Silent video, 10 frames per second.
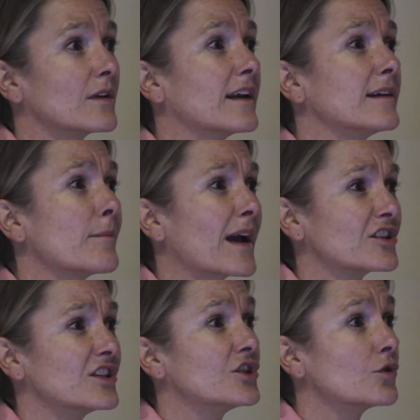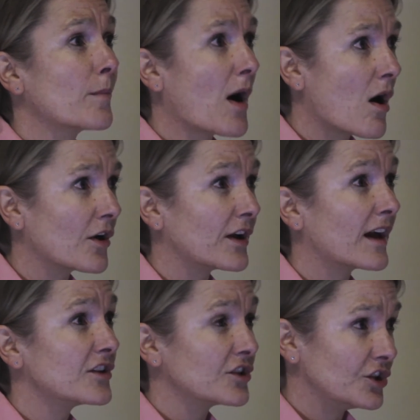and it matches your partner
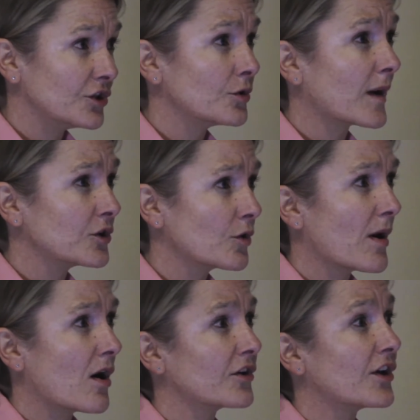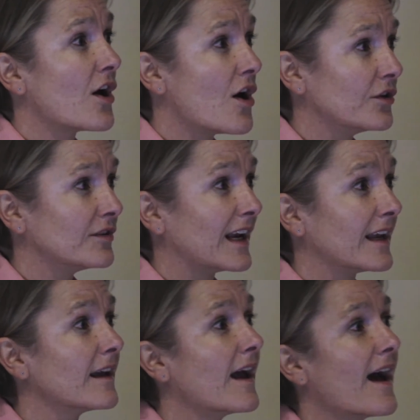and you and your partner
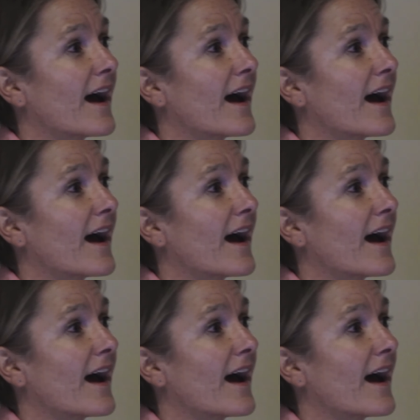only.